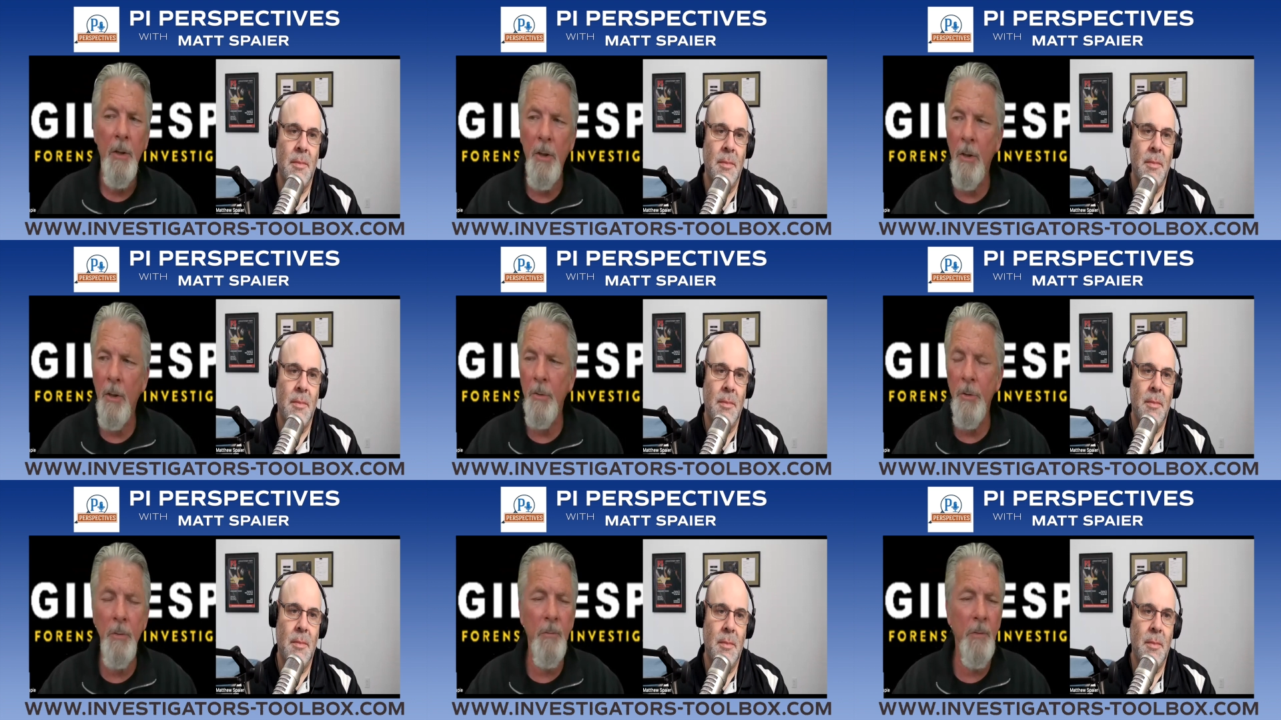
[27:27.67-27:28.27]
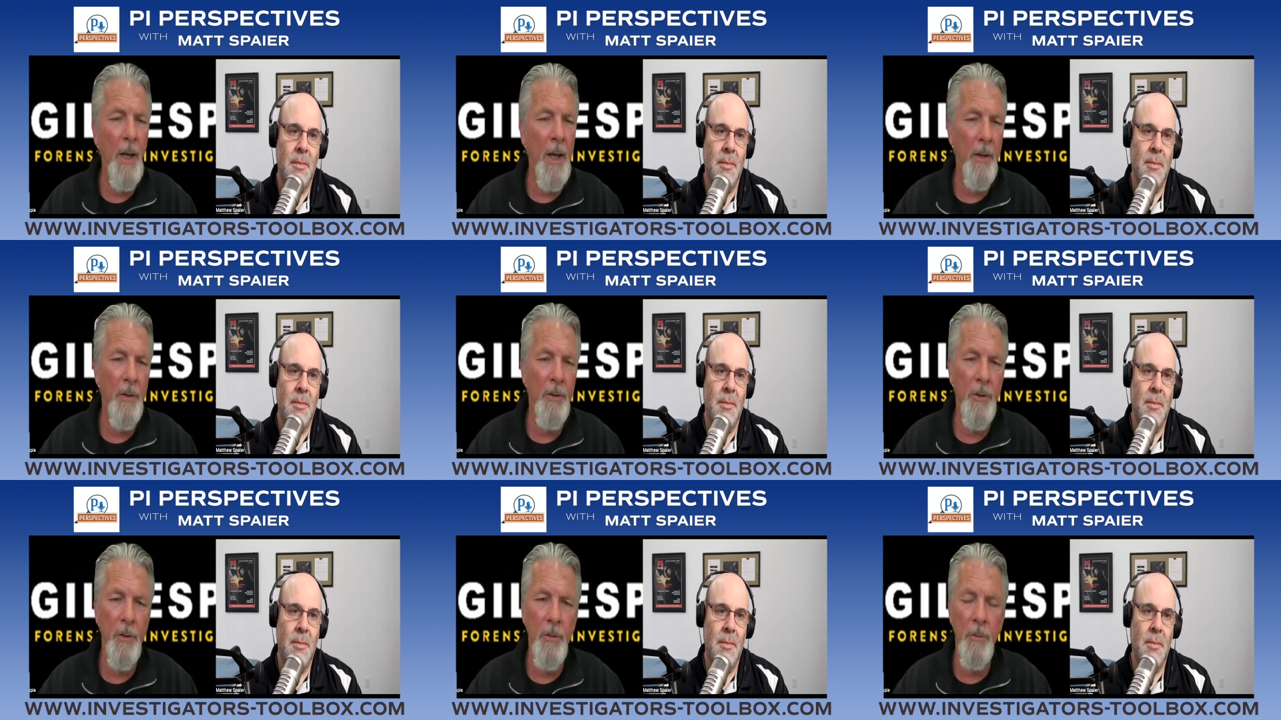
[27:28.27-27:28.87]
Speaker 1: you know you've
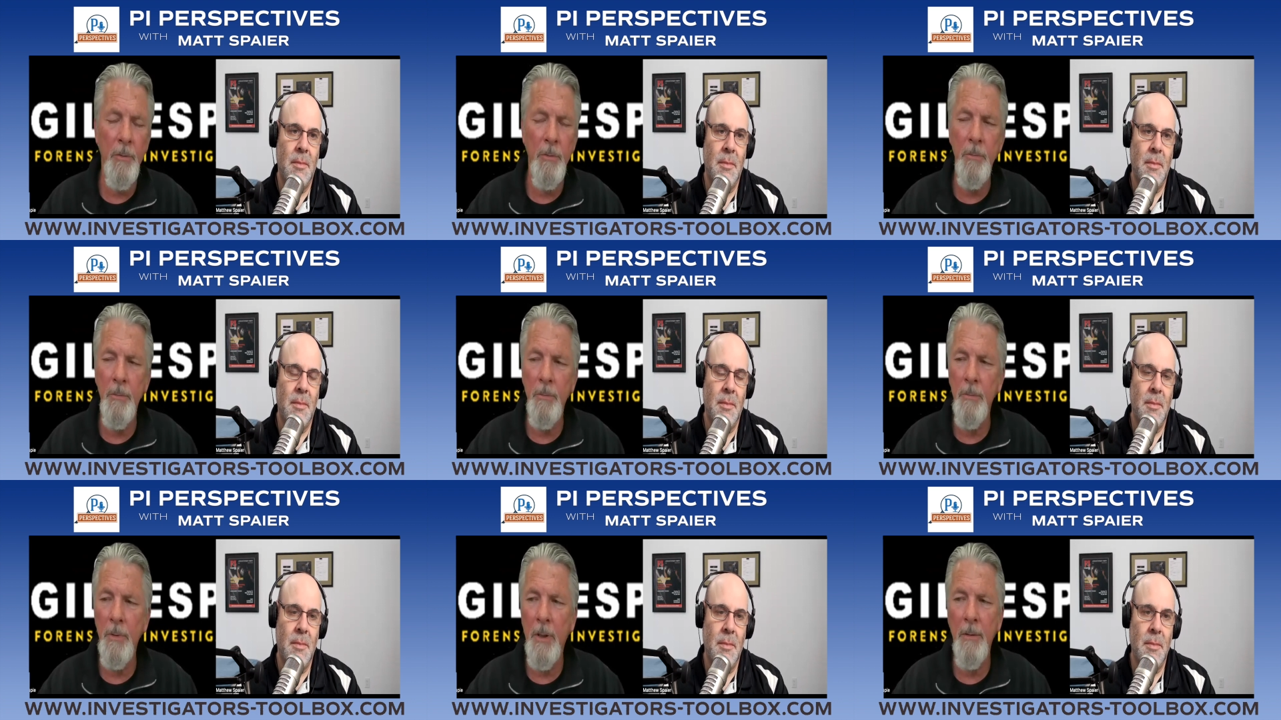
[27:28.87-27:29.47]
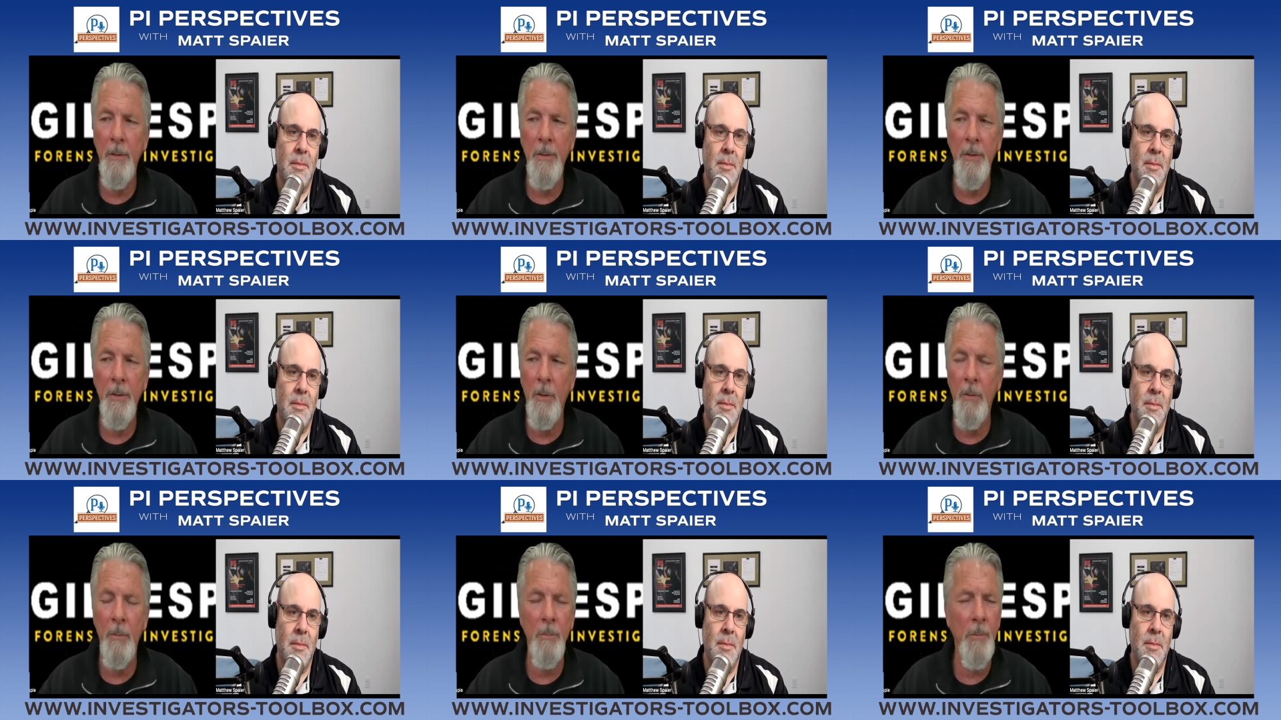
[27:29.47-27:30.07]
got to do uh,
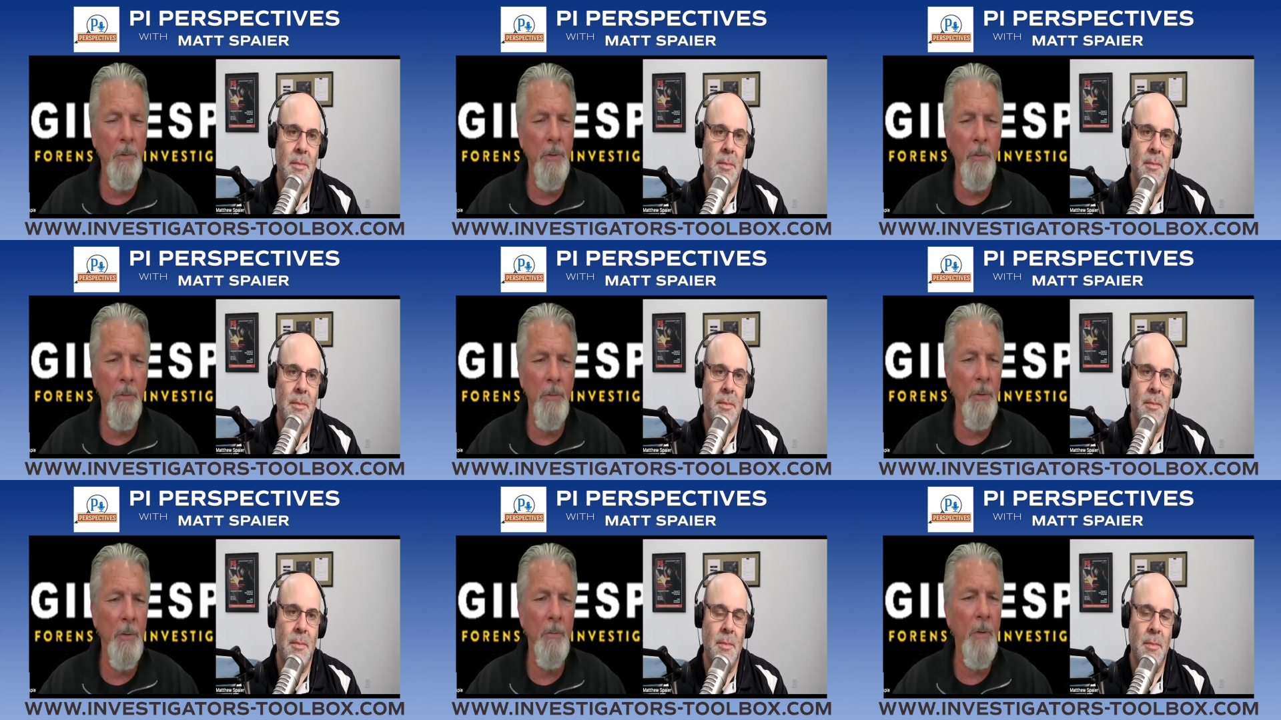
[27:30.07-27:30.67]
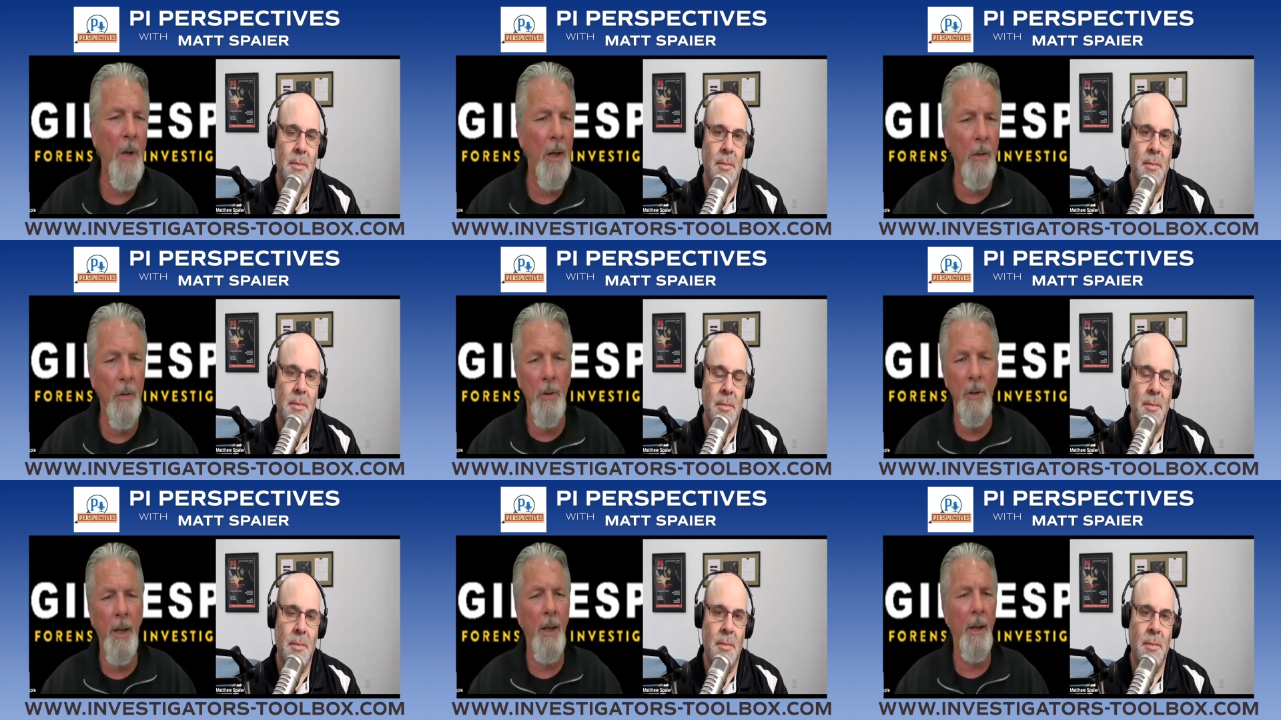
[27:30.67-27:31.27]
you know, you, have got to
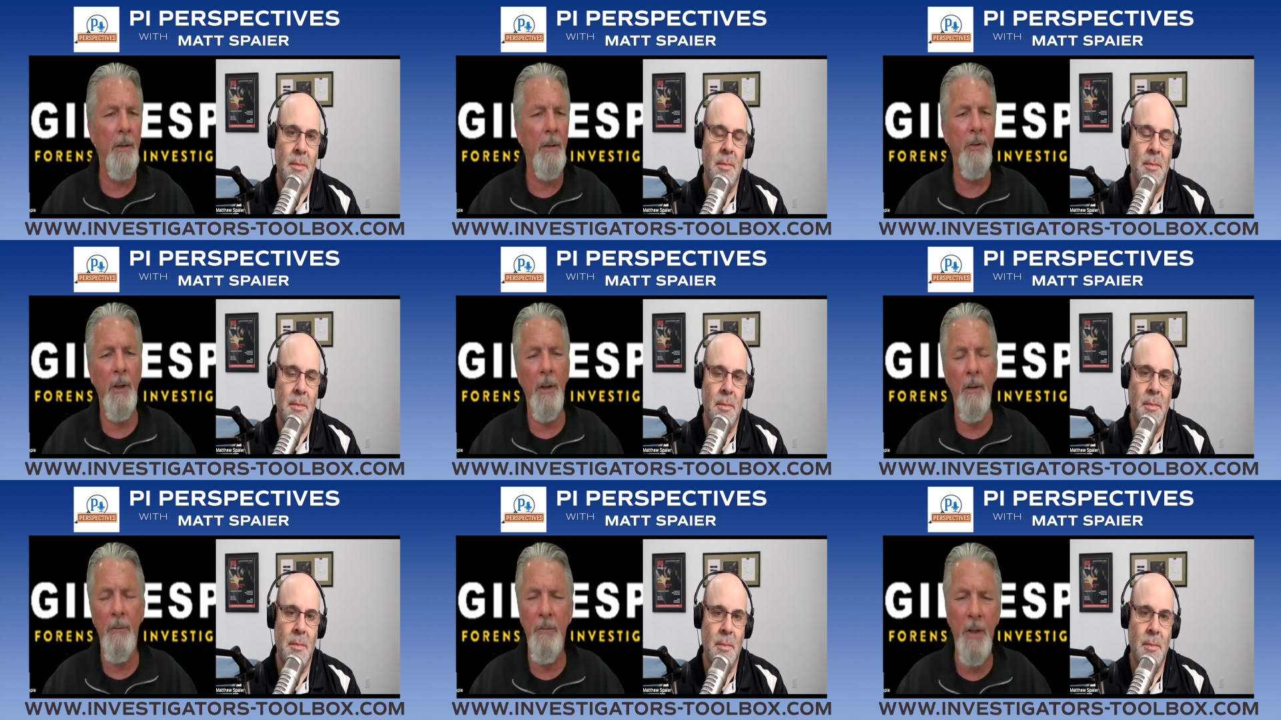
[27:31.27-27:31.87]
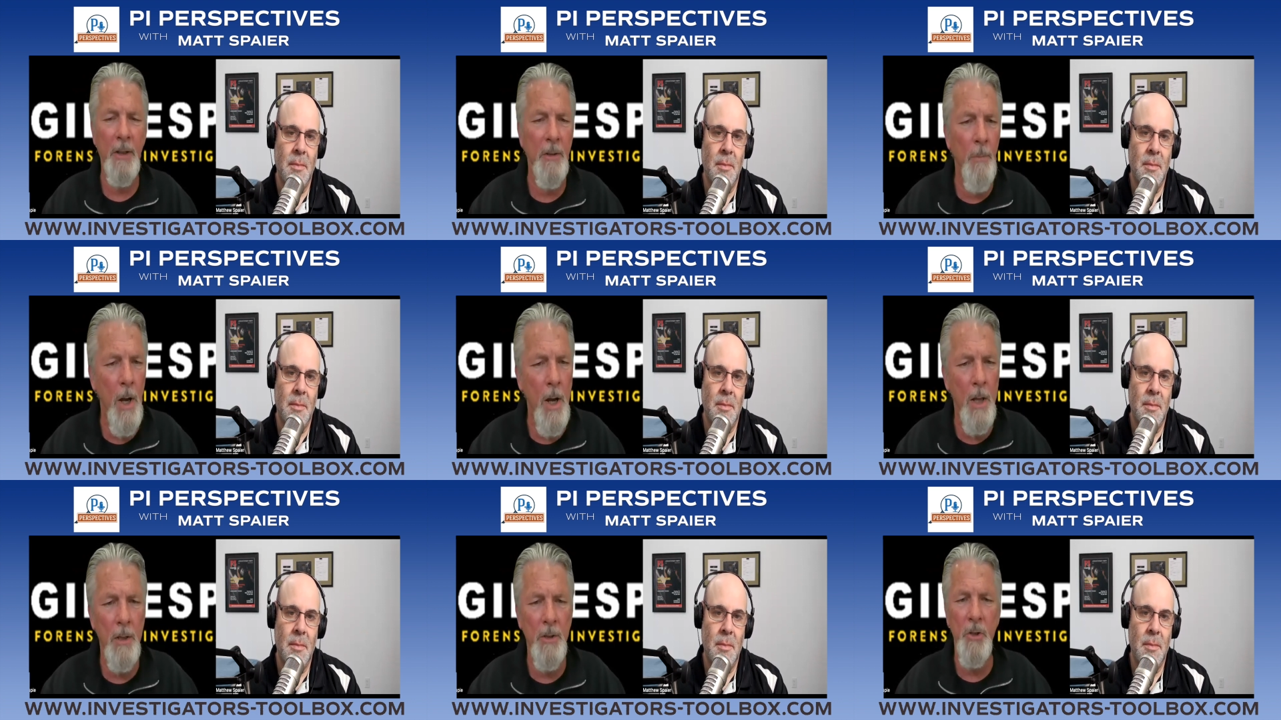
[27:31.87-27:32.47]
look at uh,
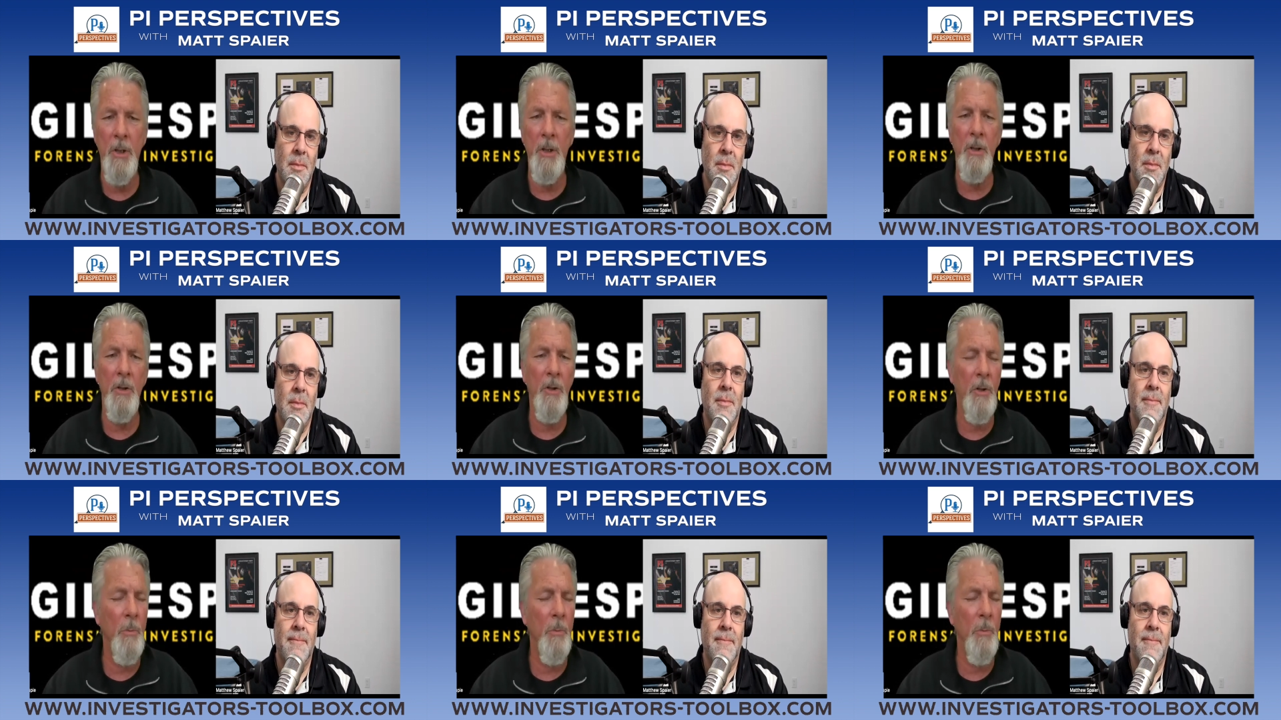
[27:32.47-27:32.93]
victimology,